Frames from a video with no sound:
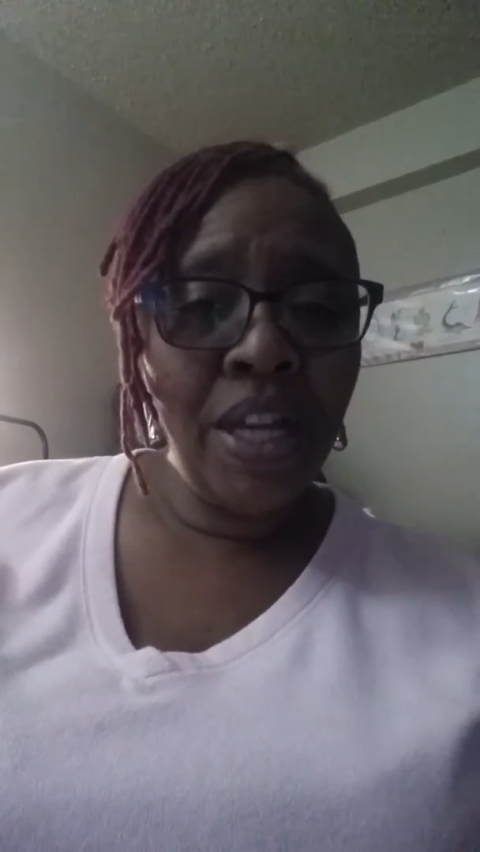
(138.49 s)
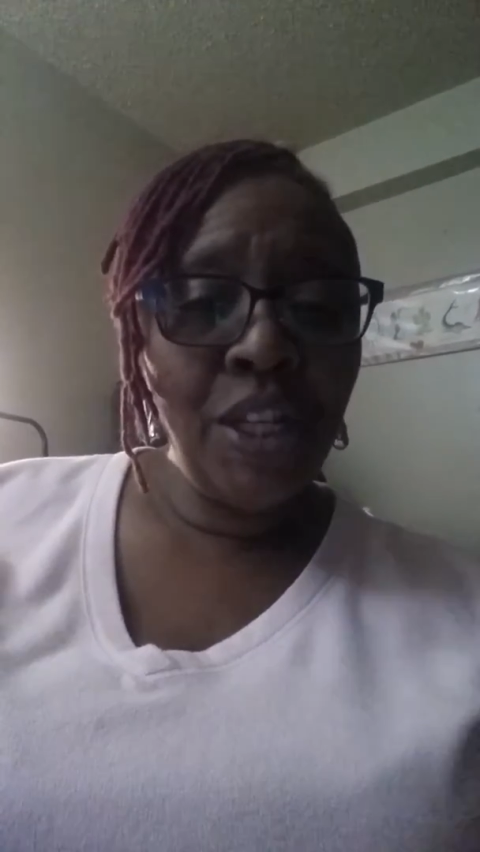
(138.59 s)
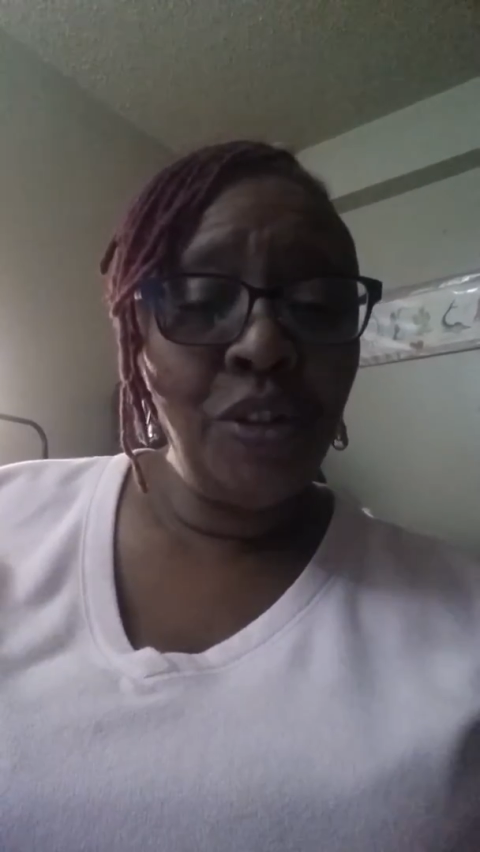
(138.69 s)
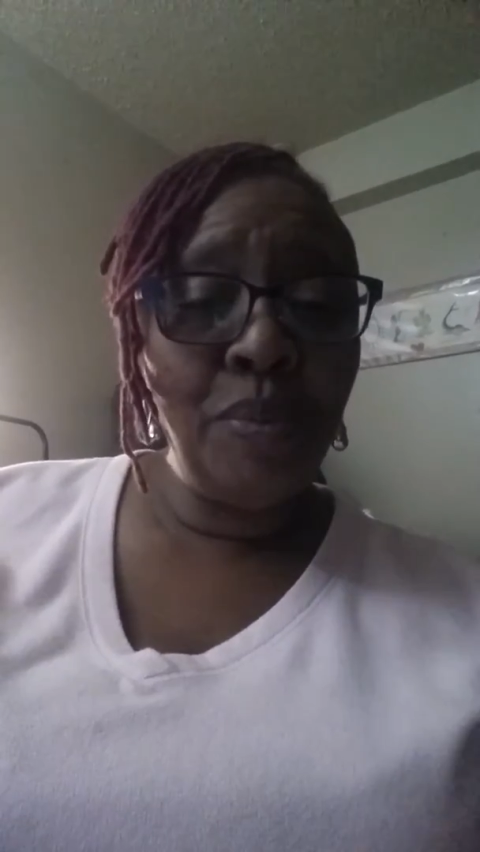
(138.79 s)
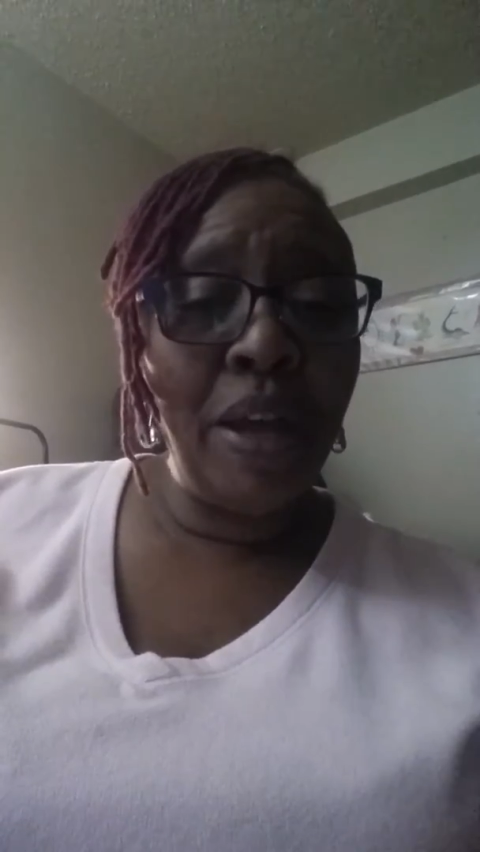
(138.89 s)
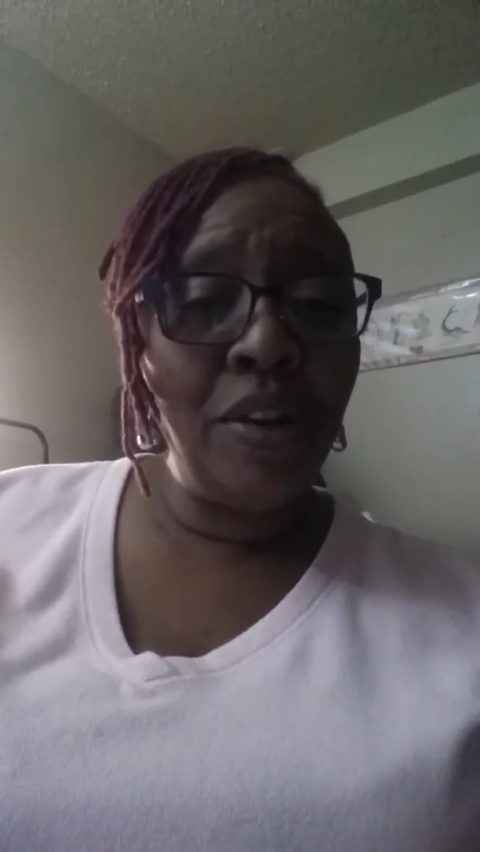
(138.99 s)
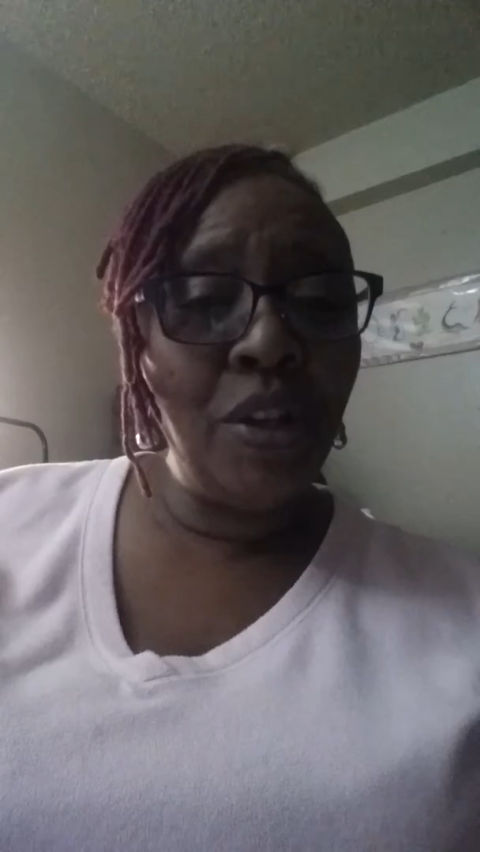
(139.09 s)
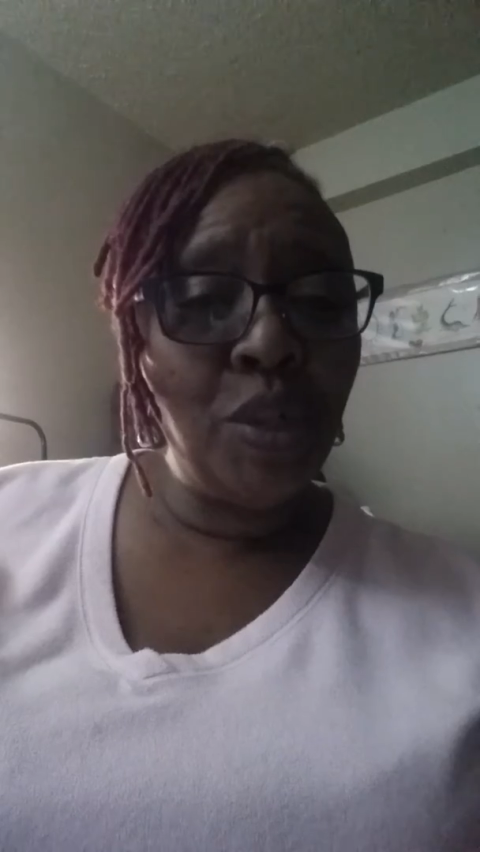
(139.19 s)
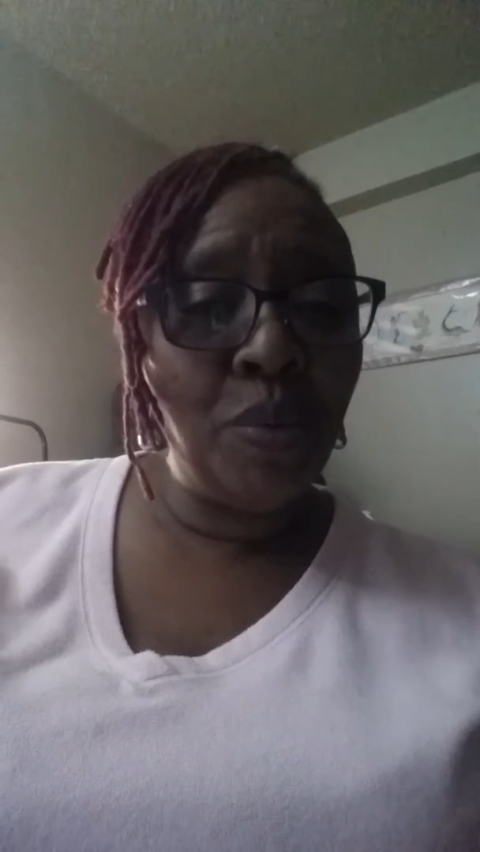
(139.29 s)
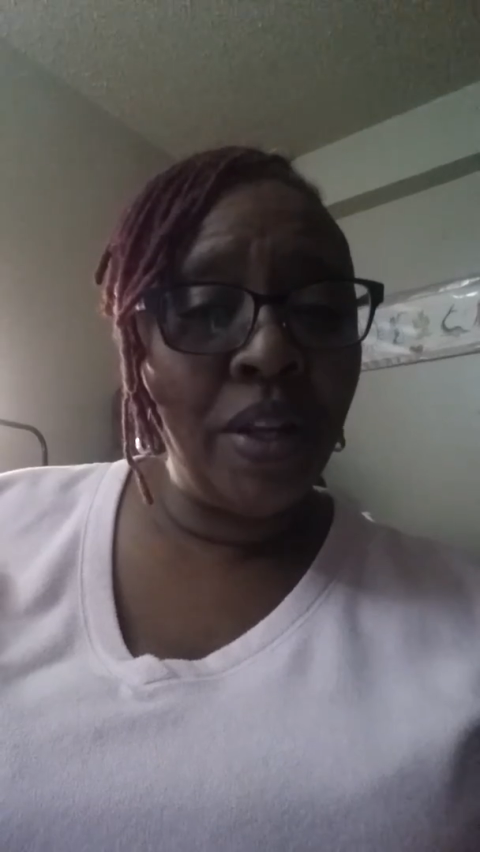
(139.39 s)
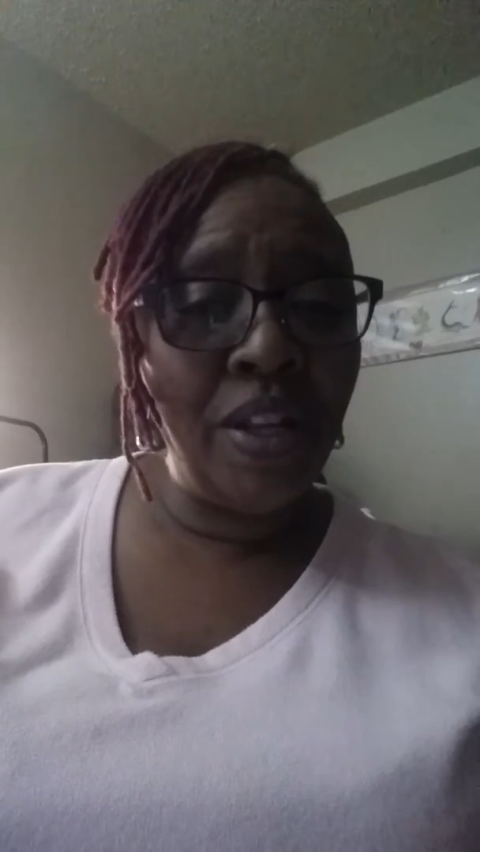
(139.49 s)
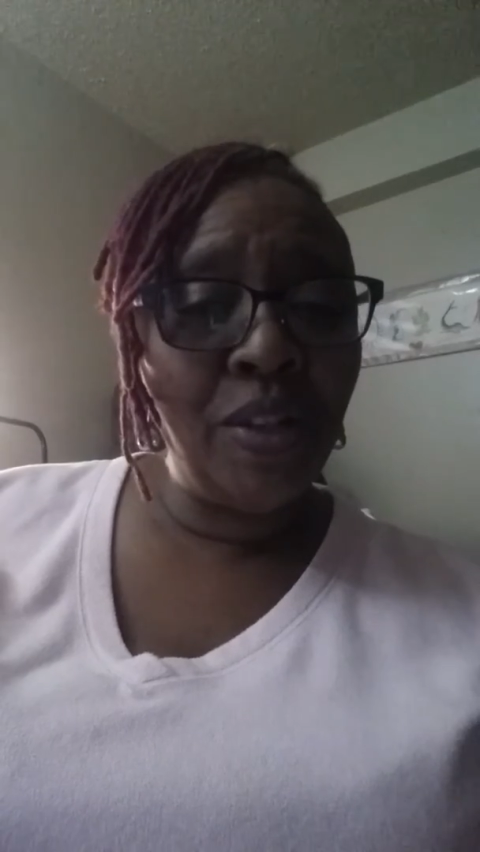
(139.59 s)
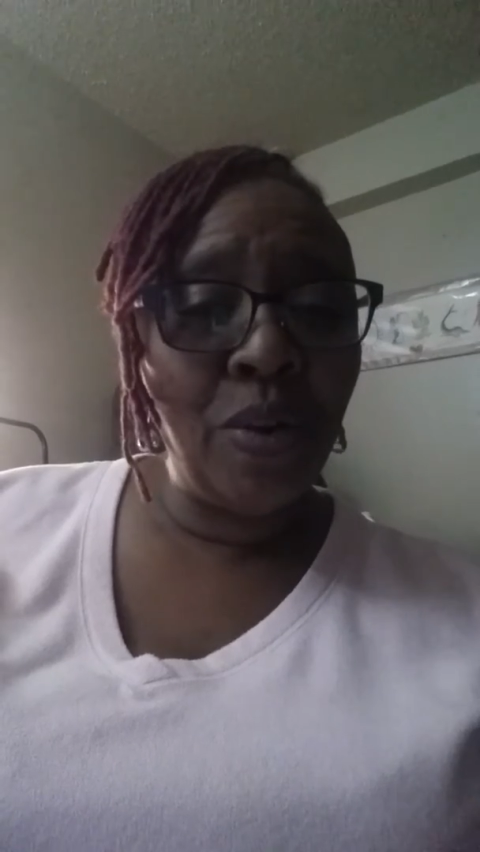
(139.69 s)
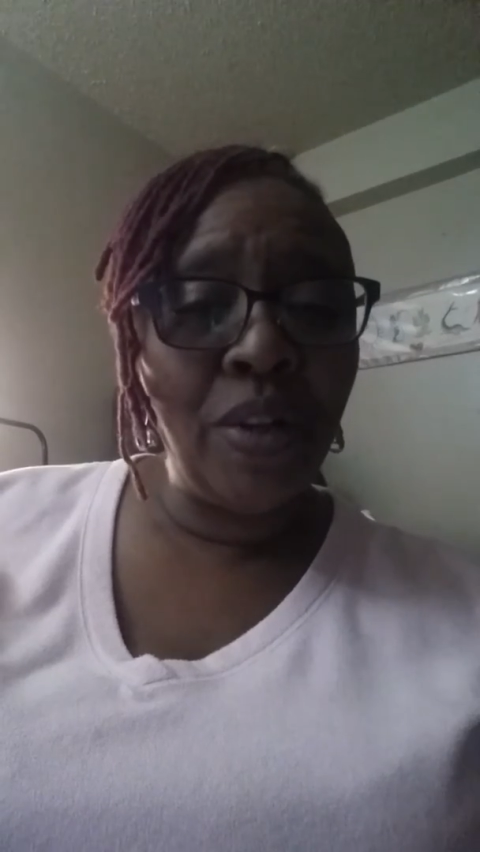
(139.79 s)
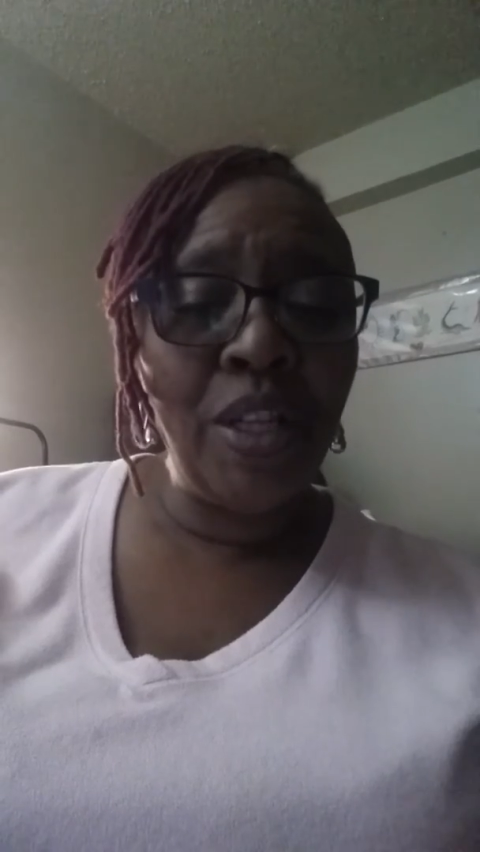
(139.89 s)
she was about in her
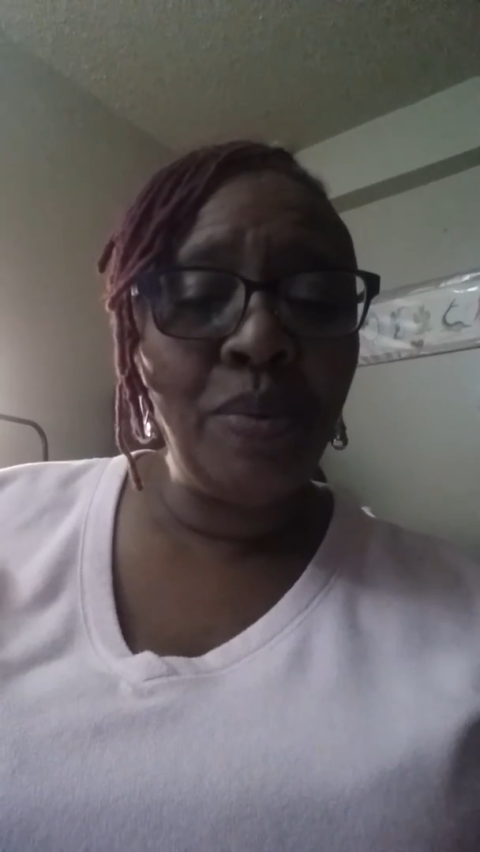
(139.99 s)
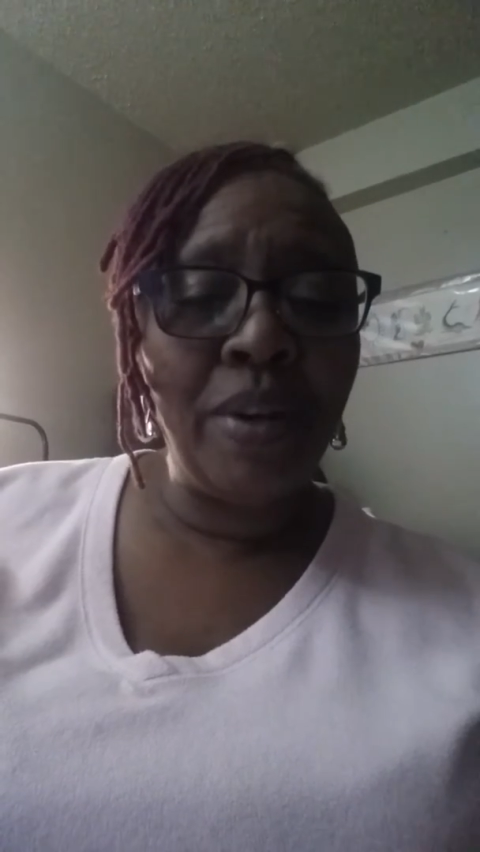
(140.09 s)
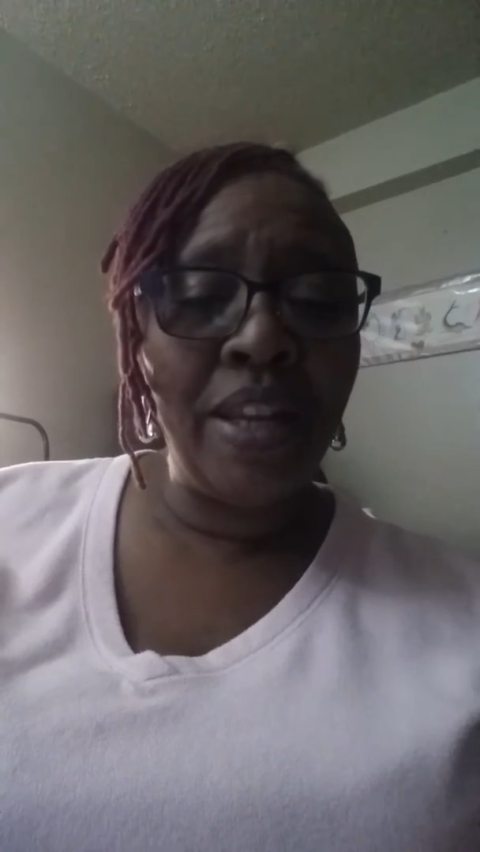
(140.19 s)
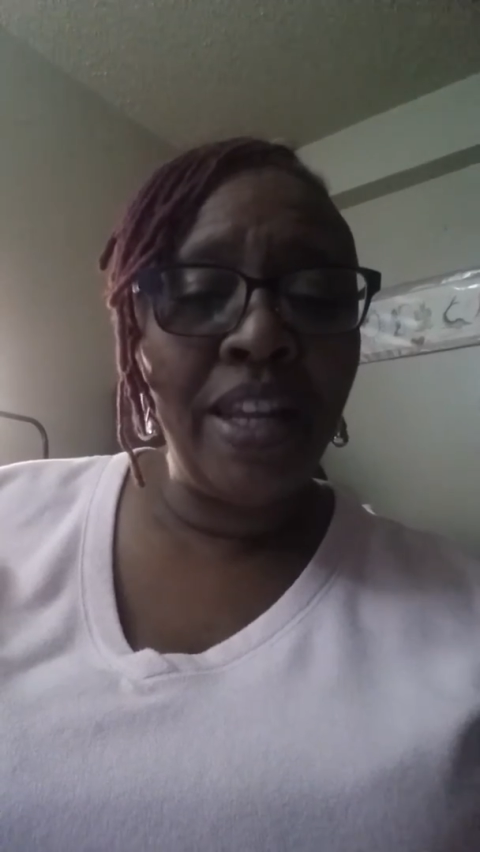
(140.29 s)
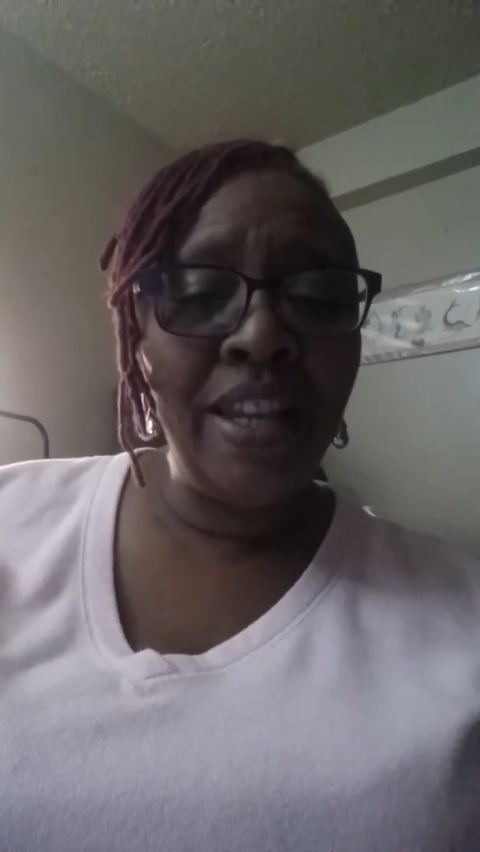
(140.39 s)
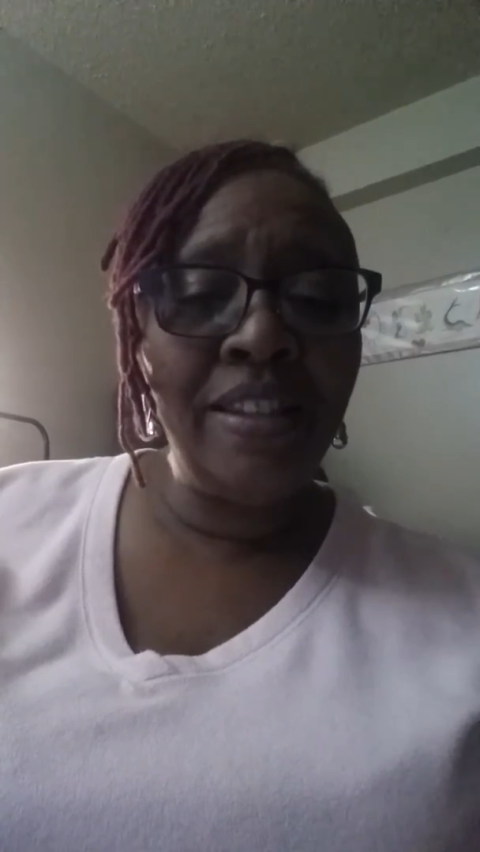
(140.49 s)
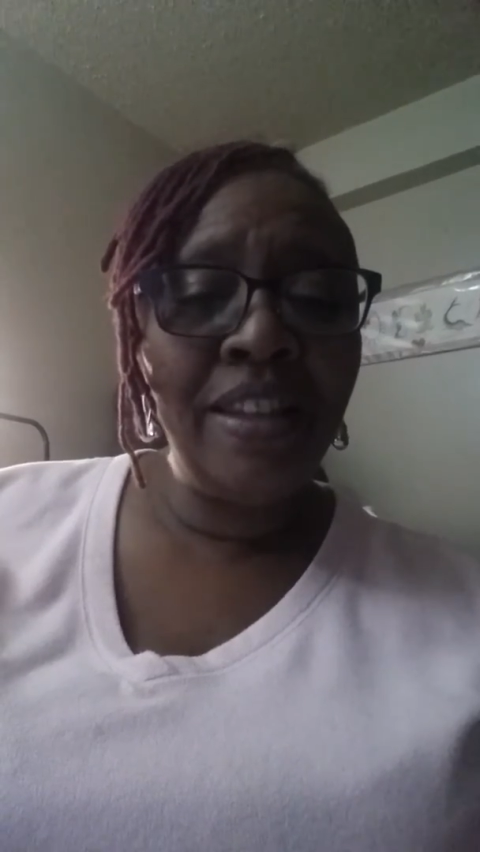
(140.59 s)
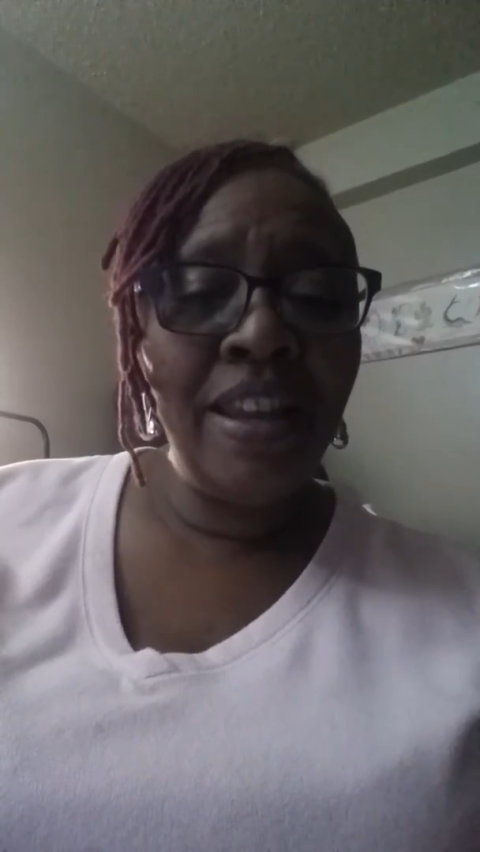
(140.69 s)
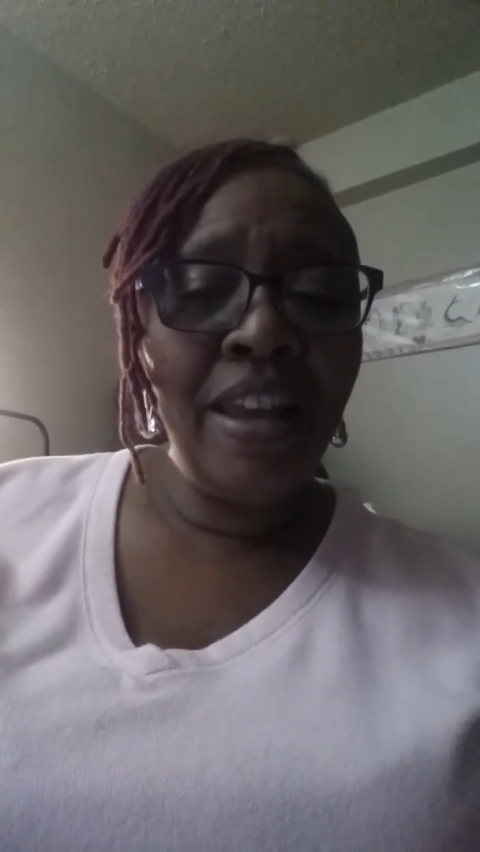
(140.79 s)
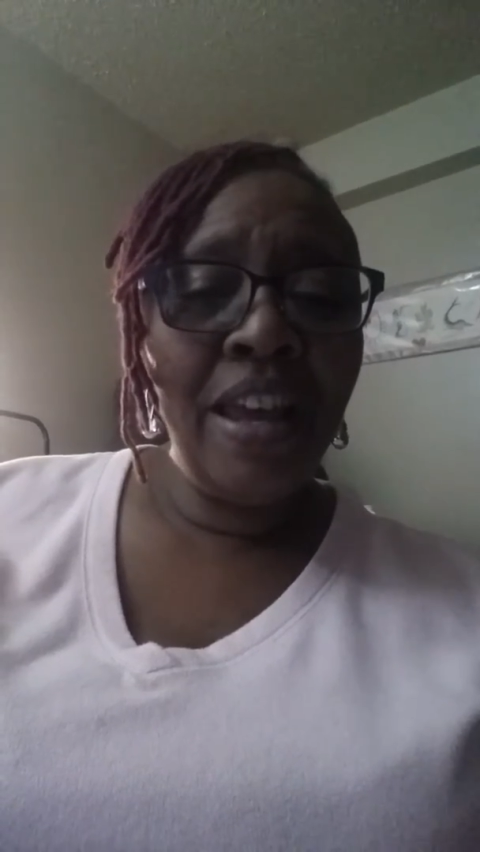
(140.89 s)
20s, early 20s,